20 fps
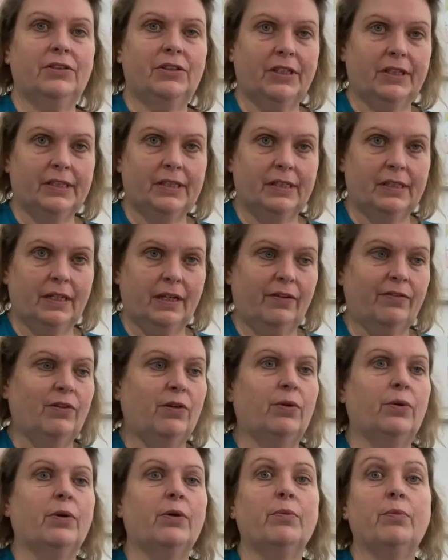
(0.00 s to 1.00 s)
just if
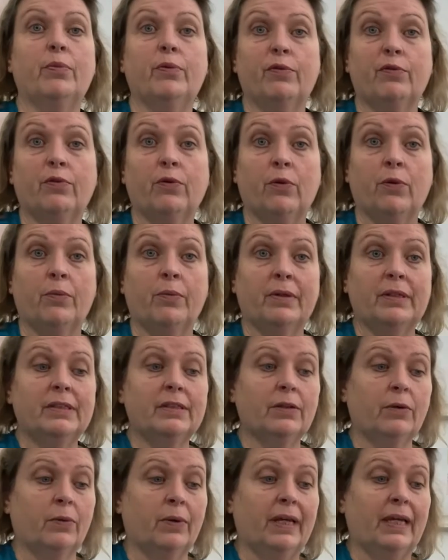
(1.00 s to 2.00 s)
you can perform a
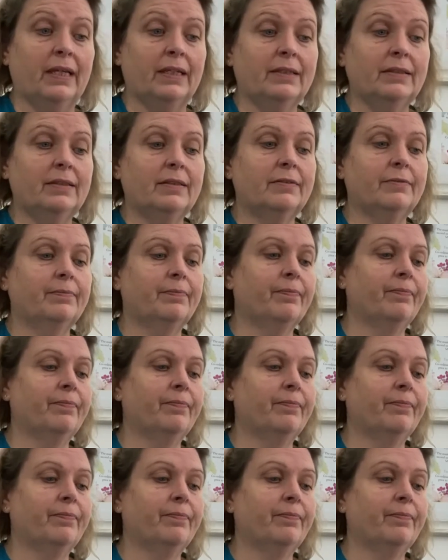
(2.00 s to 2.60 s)
squeeze.